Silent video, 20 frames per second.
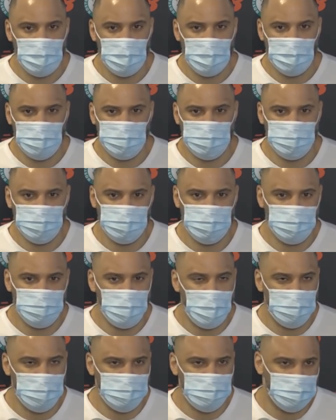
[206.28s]
Um, the
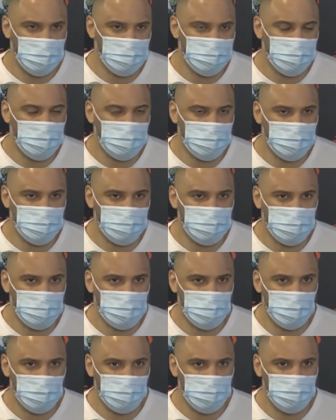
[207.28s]
passing has been
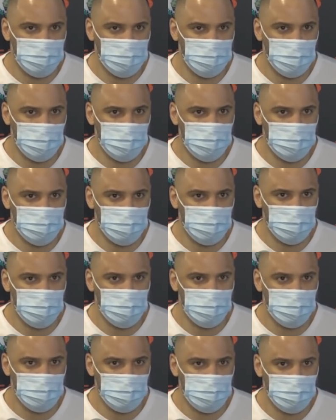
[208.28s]
you know
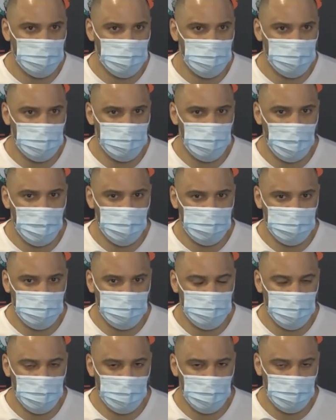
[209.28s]
noticeable. Some of the passes
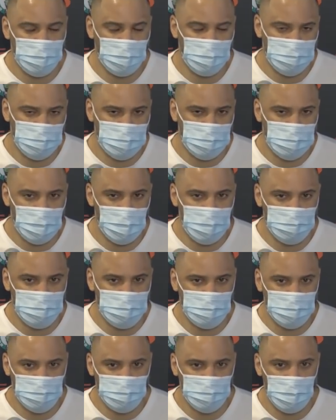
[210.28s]
he's making, he has the
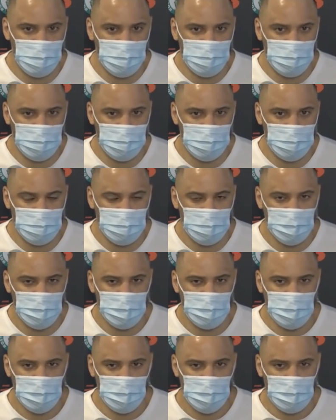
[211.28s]
size to do that, and
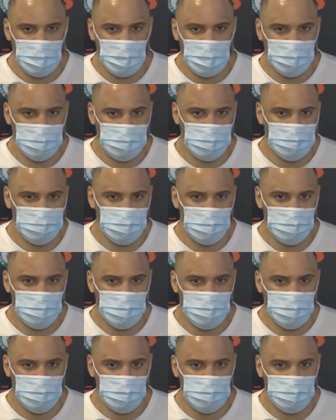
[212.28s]
uh, in
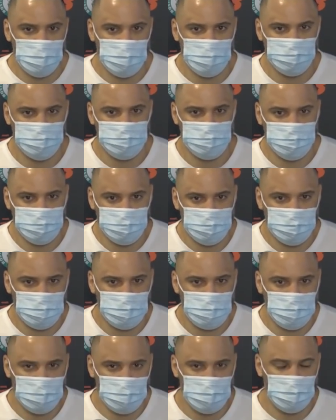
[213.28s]
general,
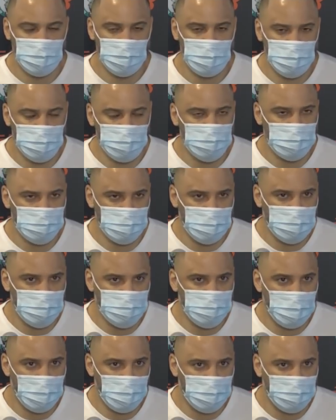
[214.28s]
you can use him as
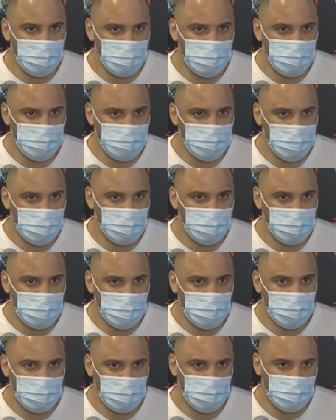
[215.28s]
a bait to
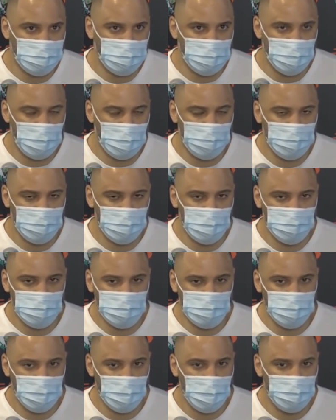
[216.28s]
to you know have the
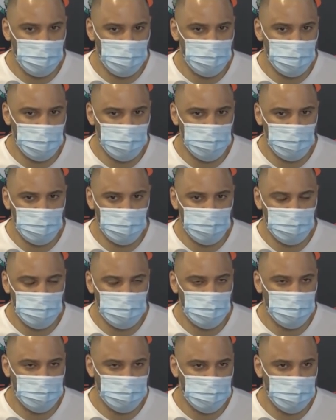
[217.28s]
numbers behind, or we can put him in
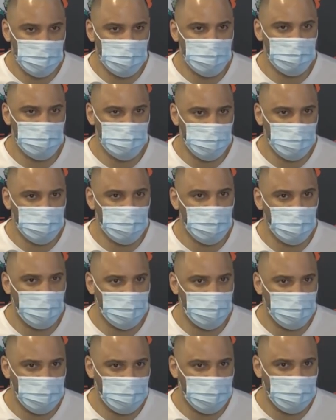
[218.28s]
certain positions where it's
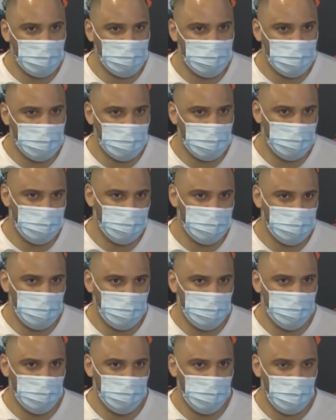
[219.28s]
harder to double team, and we
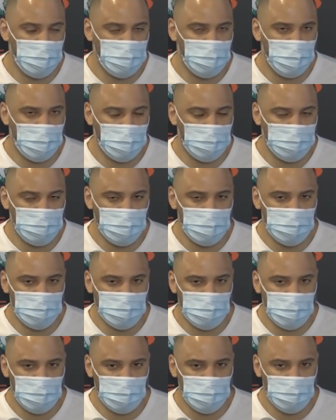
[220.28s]
move him around quite a bit.
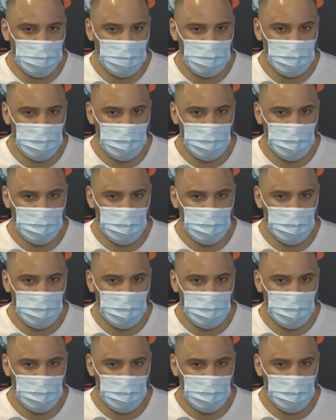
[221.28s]
And so,